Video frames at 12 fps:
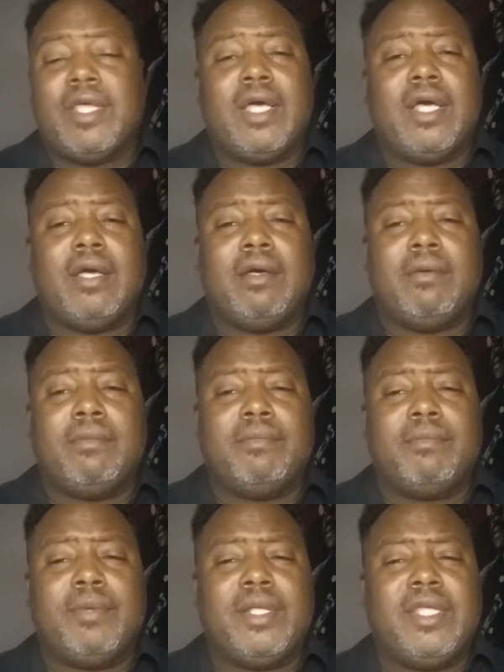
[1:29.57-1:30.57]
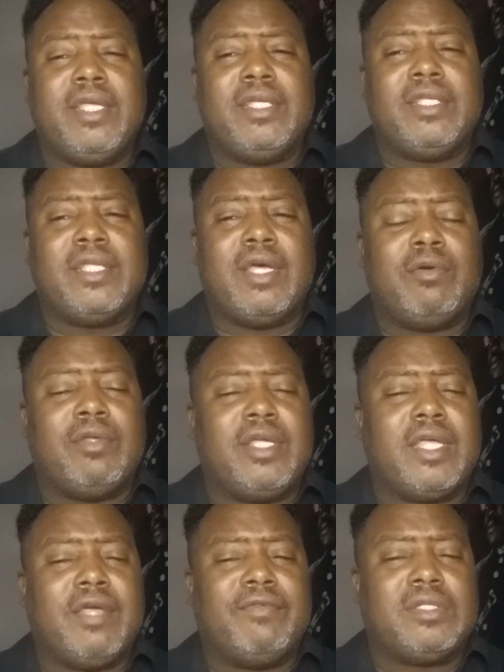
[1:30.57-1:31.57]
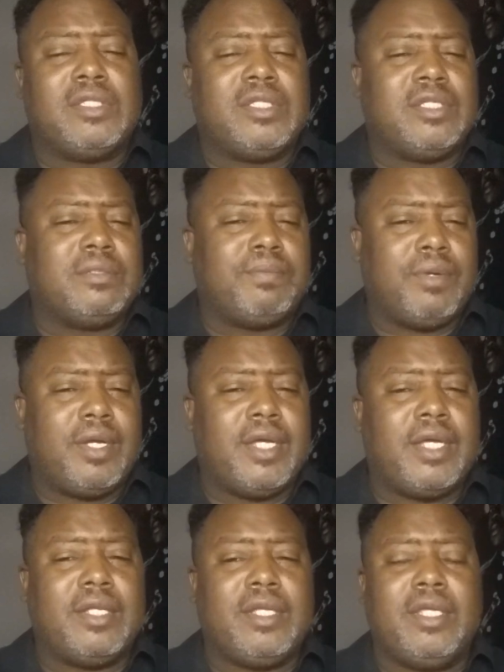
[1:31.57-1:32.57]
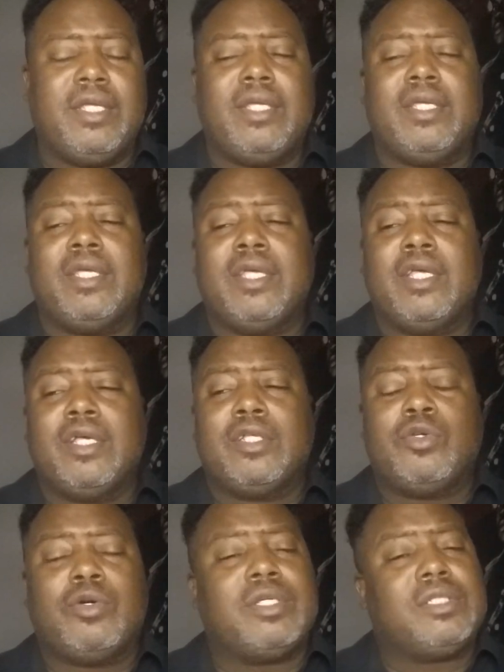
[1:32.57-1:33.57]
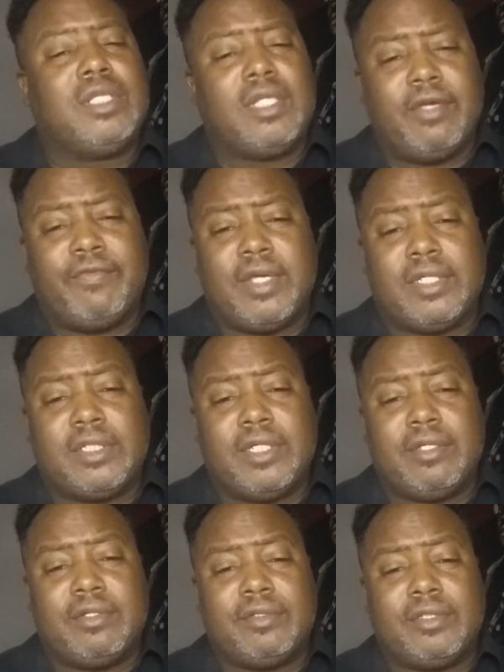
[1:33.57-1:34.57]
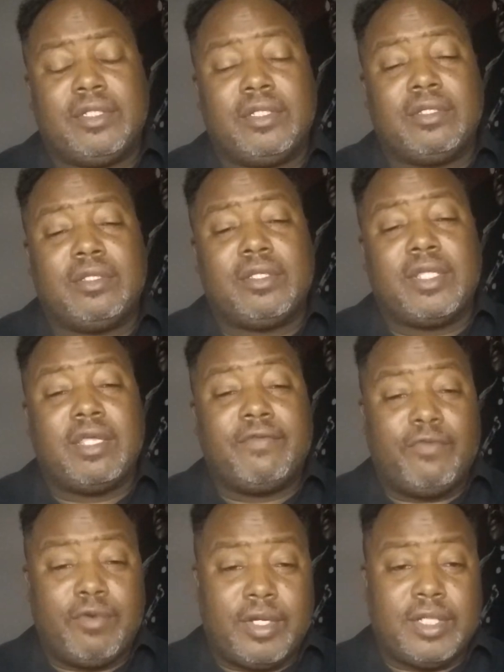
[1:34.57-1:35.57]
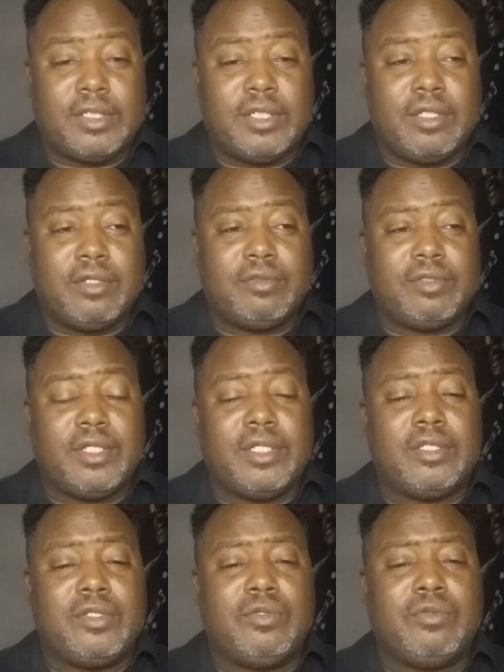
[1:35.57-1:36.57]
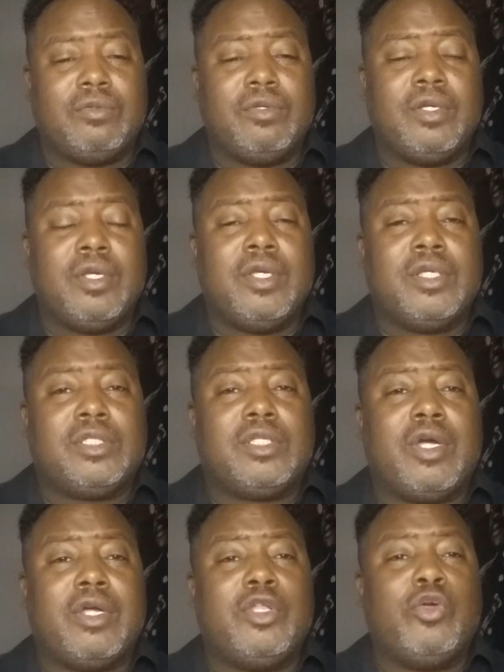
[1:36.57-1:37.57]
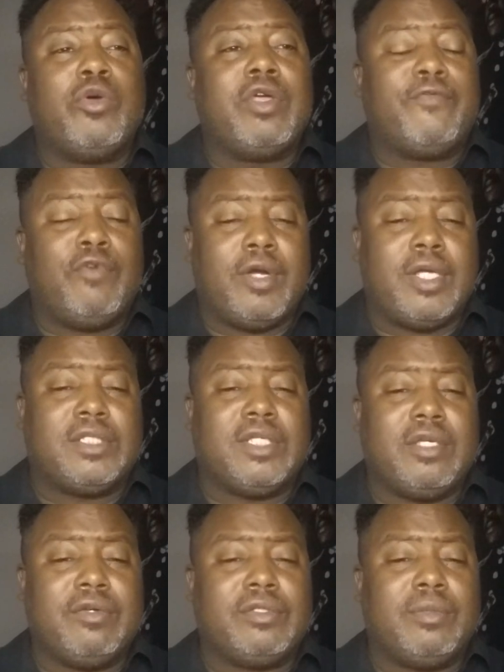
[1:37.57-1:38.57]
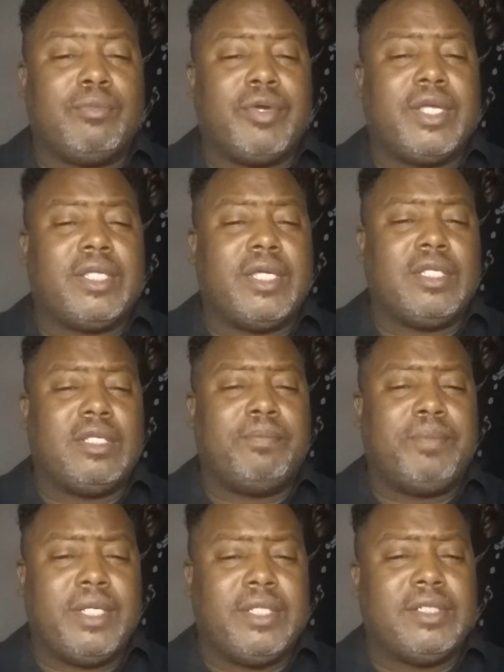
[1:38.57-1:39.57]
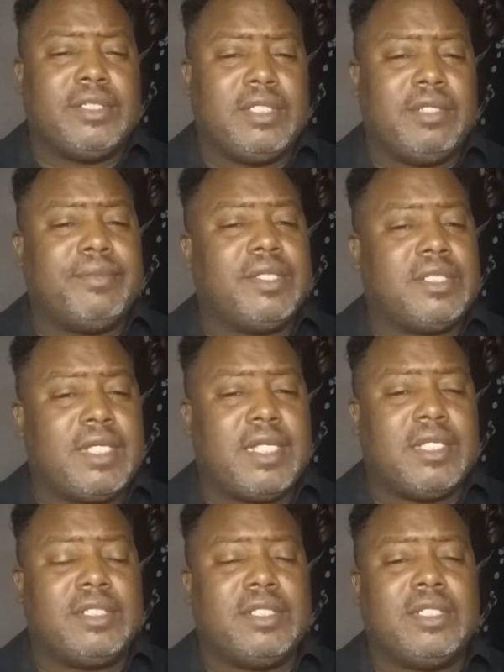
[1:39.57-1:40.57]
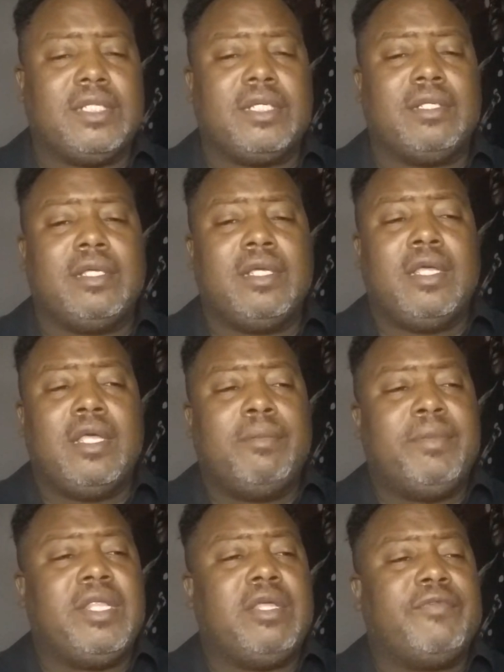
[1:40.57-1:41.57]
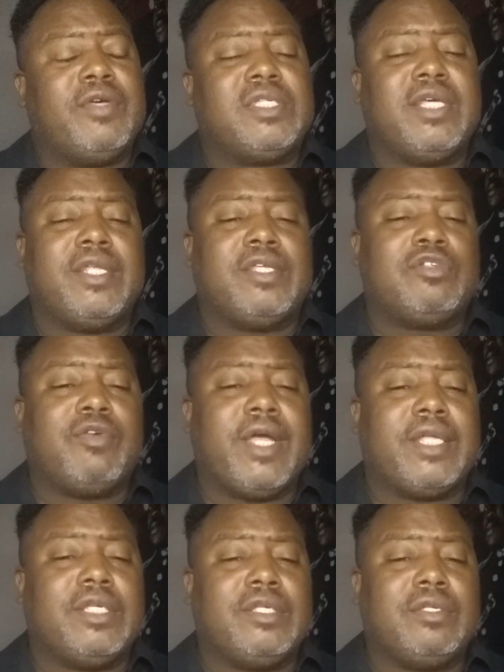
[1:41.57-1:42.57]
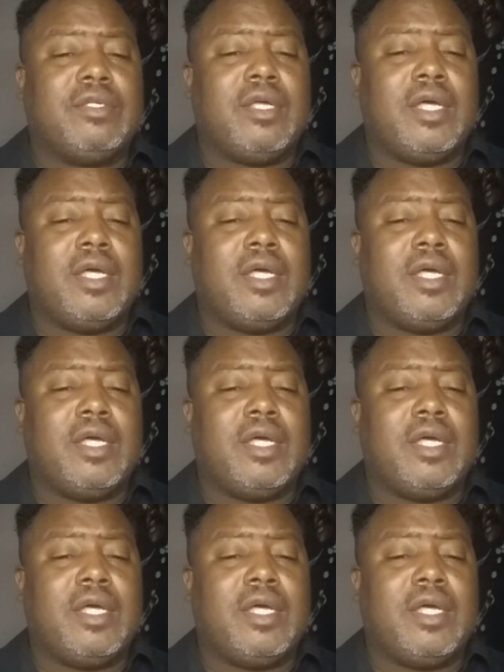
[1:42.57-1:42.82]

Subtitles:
But he not only gave us a sense of pride, he taught us to love ourselves, to think for ourselves, and to start doing for ourselves and break that dependency mentality that many of us had attracted